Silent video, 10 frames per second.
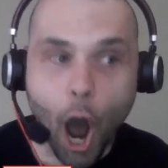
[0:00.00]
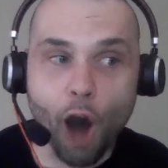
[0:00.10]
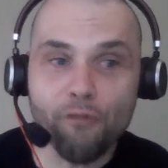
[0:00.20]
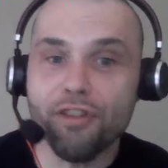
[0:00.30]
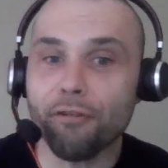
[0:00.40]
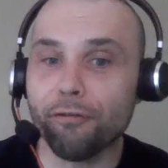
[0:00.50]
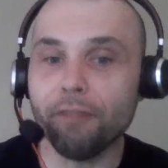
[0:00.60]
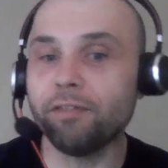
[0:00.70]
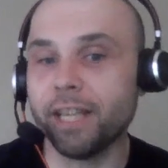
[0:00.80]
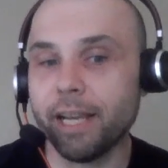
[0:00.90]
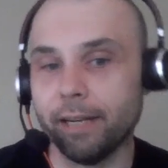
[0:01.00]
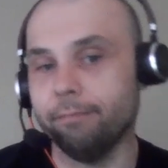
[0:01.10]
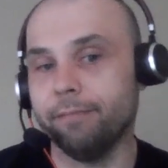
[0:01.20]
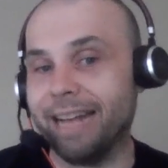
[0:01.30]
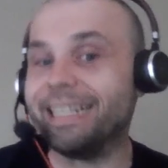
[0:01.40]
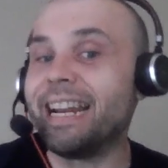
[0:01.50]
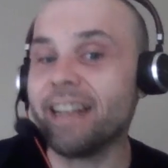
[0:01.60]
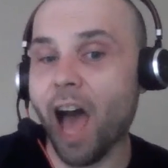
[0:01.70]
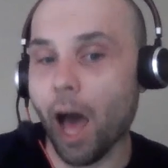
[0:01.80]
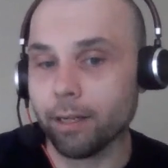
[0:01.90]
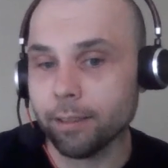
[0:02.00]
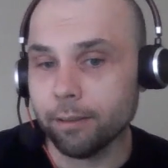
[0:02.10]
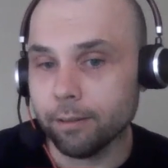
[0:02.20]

Of the 15 that did not,